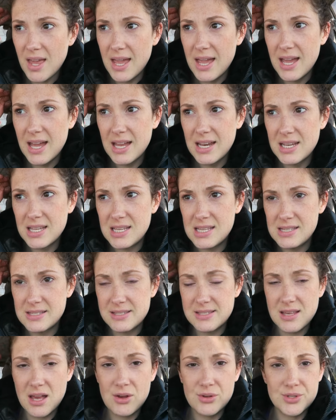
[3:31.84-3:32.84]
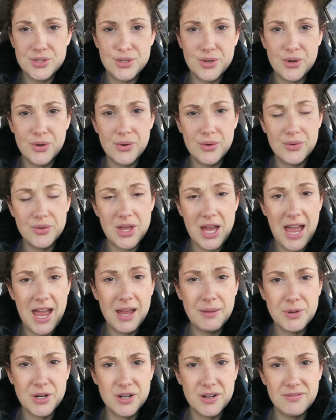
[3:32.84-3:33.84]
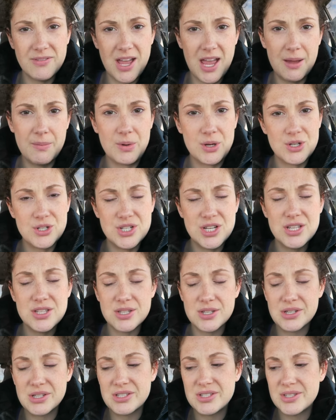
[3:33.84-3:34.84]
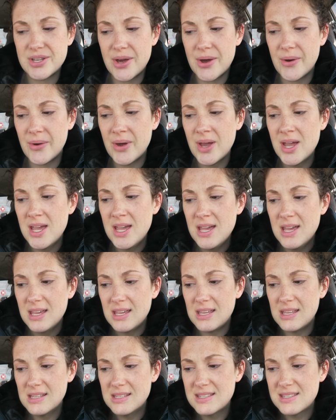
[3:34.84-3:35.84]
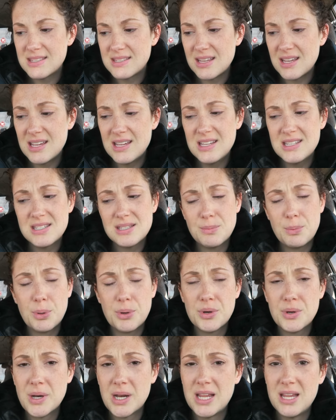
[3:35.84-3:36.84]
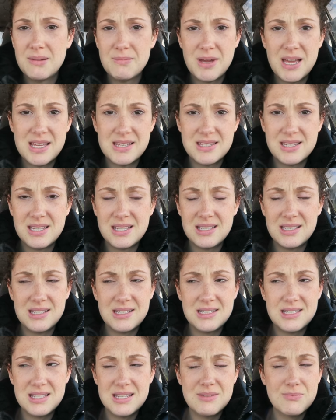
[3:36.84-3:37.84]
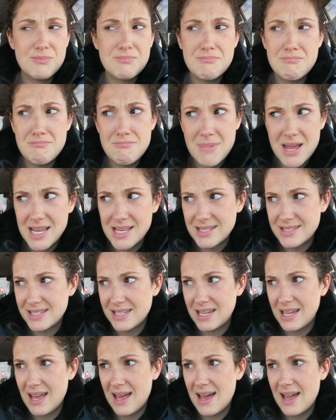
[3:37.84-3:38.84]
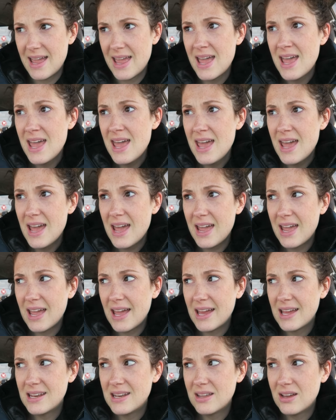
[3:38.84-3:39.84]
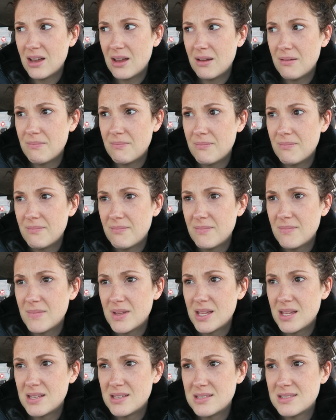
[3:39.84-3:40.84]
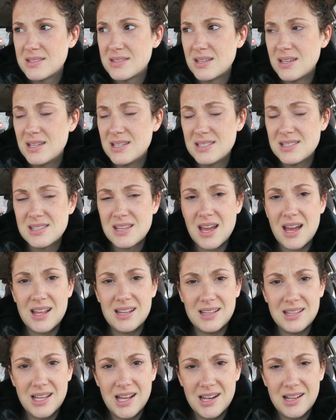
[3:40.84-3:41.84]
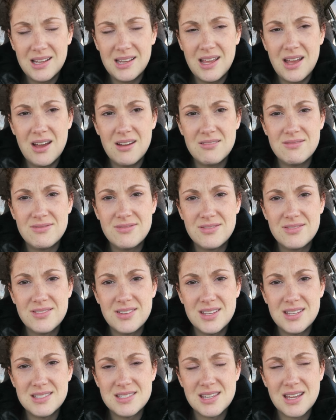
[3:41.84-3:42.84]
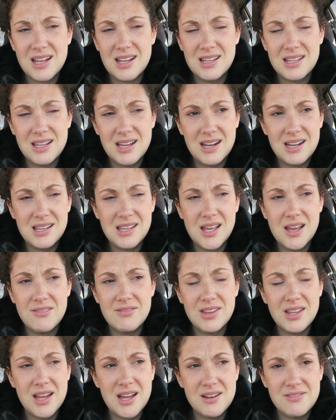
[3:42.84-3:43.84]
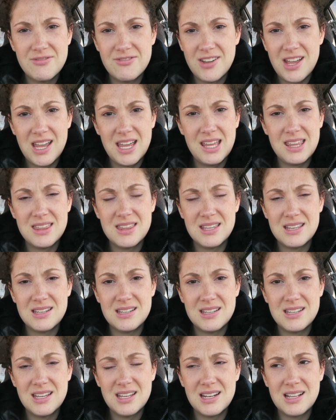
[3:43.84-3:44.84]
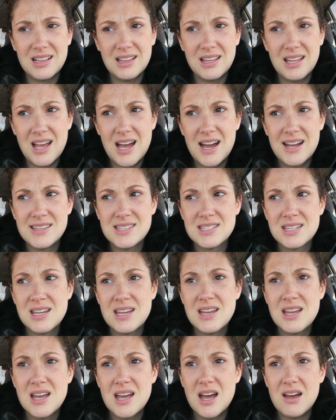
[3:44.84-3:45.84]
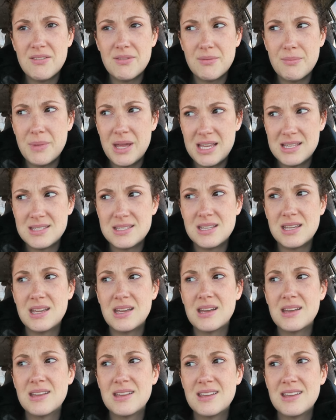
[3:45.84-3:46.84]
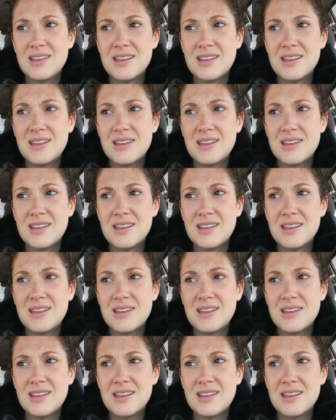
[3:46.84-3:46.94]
and he's also the hammer of hammer and chisel so he's he's a pretty amazing amazing guy and um, he's he's got a lot of love he's got a lot of love a lot of faith and and a lot of amazing